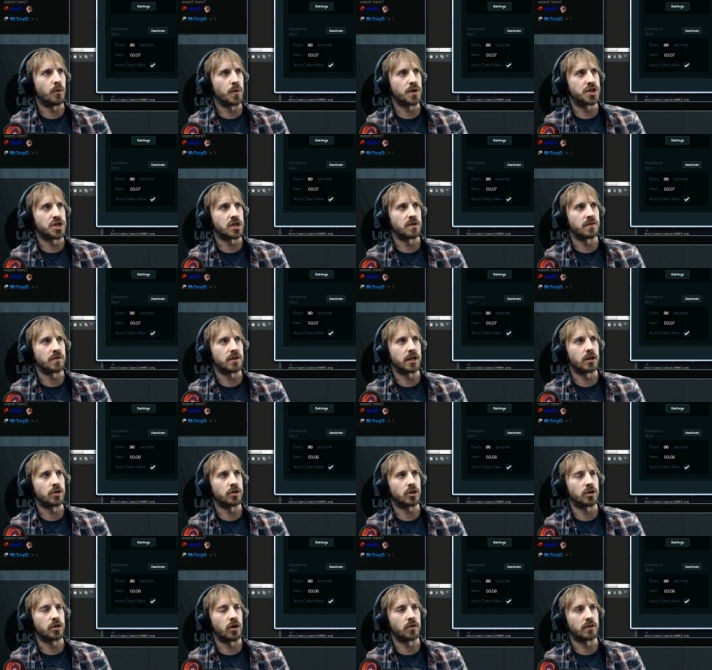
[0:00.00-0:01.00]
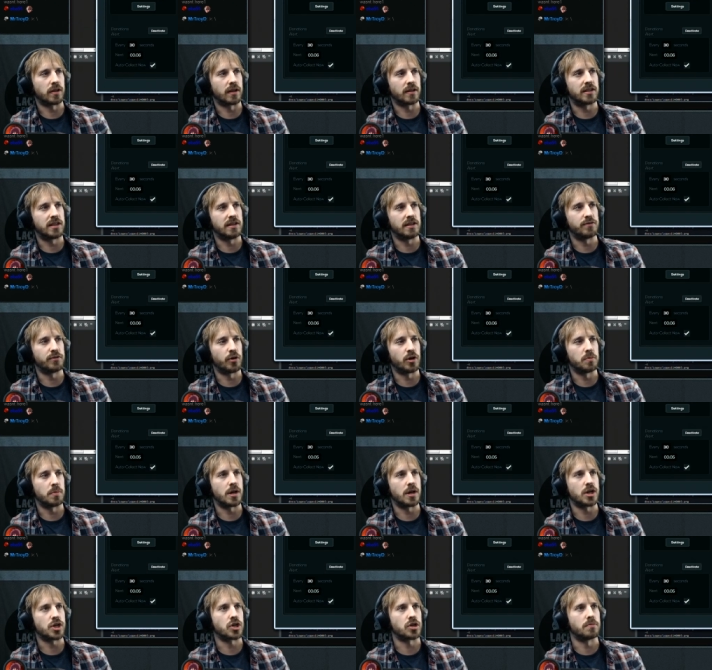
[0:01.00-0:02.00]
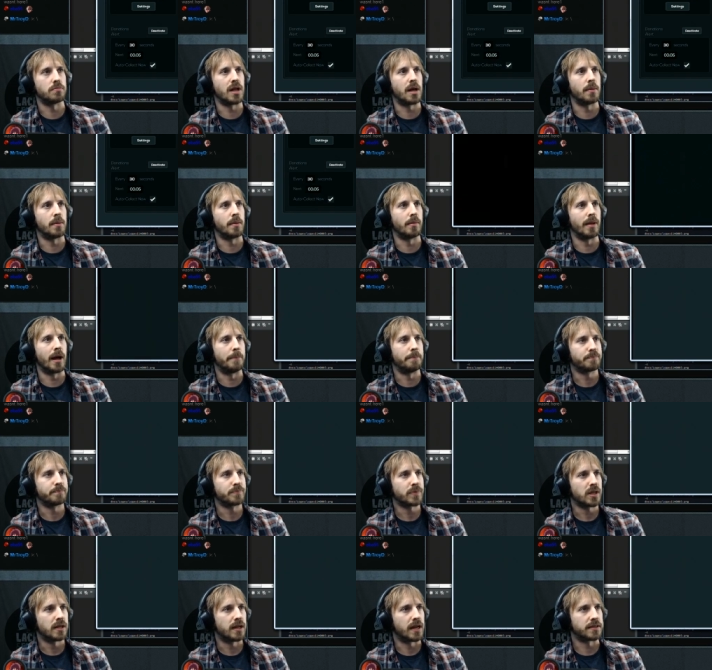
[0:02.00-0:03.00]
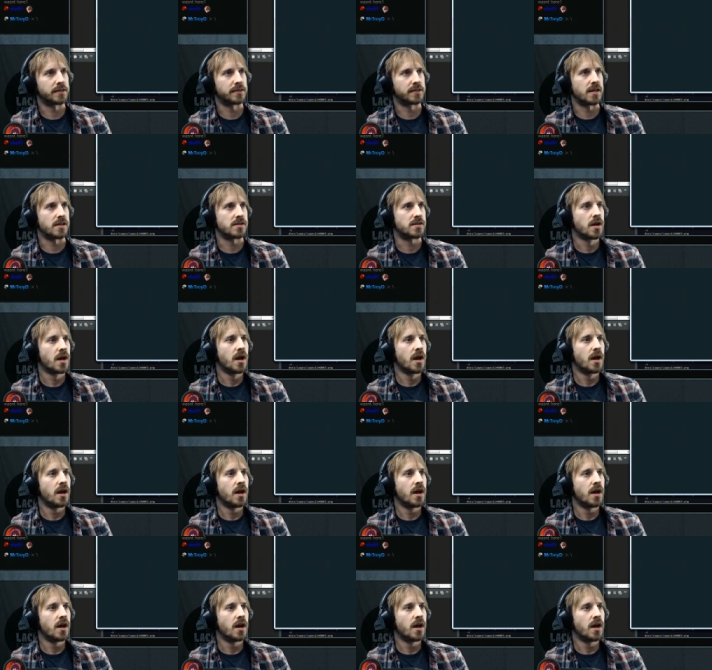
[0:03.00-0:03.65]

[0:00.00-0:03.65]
widget over here called the Devo animation, blah, blah, blah, like this.